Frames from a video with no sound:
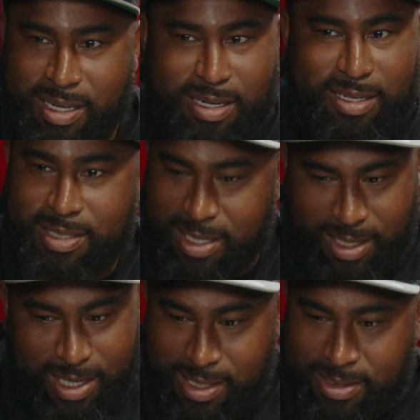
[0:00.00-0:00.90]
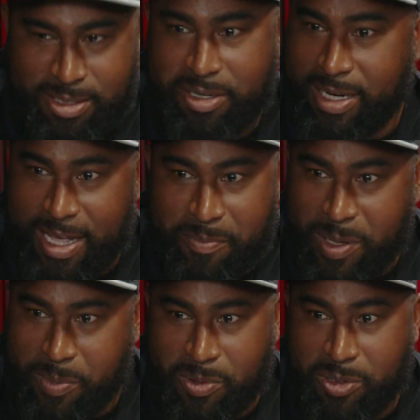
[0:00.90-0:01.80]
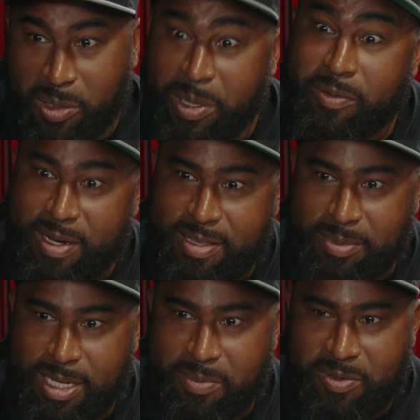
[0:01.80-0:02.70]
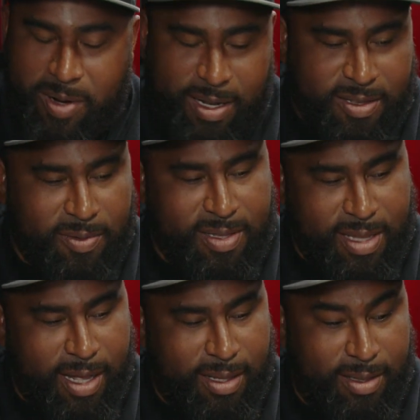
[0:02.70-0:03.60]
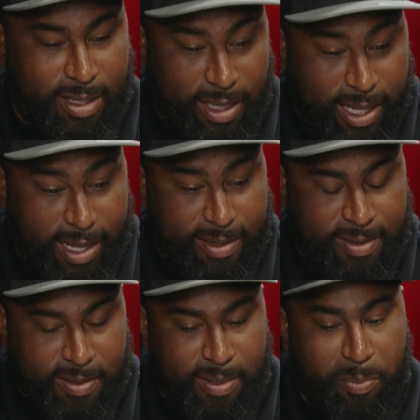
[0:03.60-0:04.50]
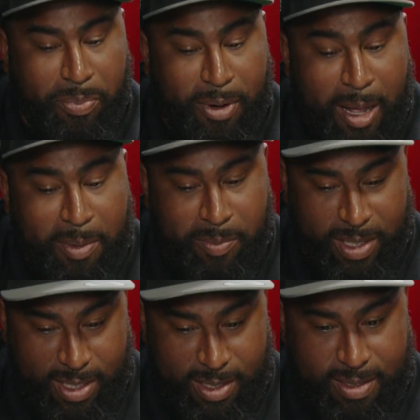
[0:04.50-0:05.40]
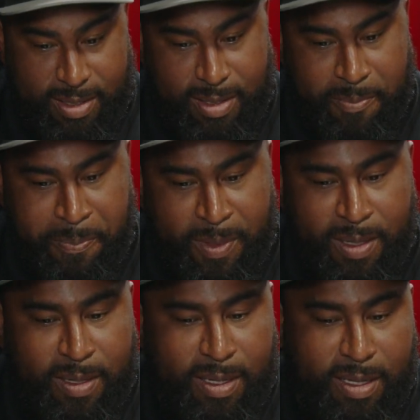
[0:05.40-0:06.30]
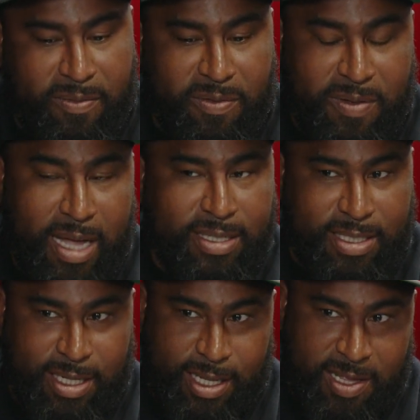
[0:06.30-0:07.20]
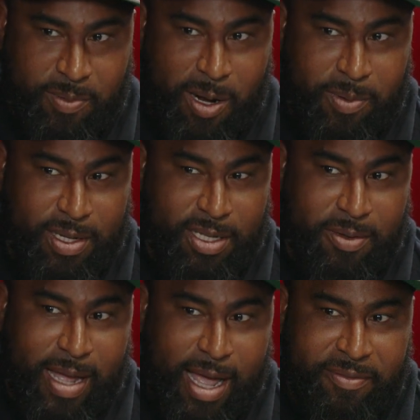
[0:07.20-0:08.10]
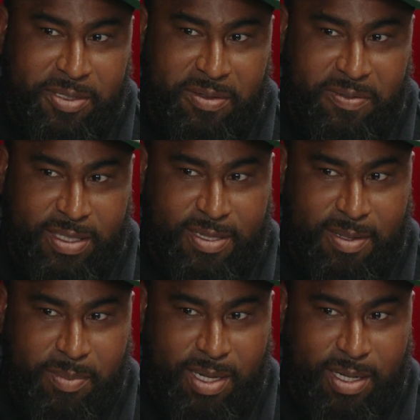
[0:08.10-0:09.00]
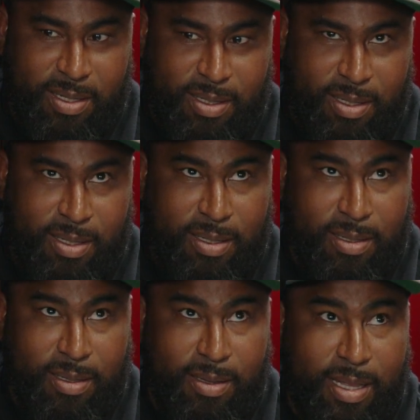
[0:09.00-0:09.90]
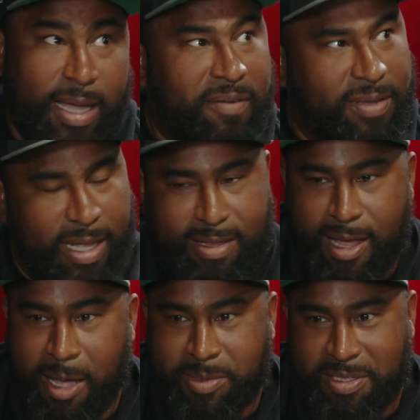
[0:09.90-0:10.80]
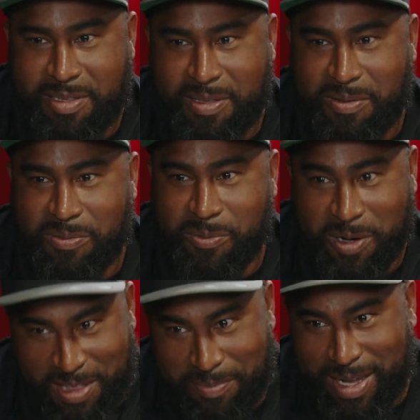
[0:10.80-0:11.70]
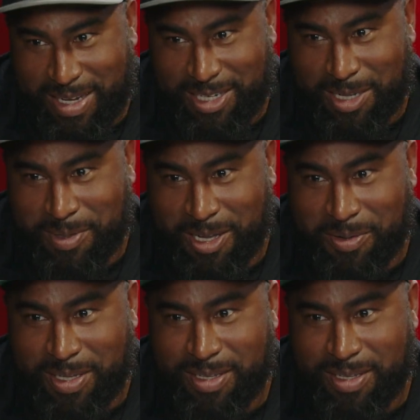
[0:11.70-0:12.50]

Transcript: in a D-class, you're going to have people who don't pay rent sometimes, right? So it's not the class. The problem is, if you've got a D-class property and you have to evict somebody, they have less options of where they might end up going.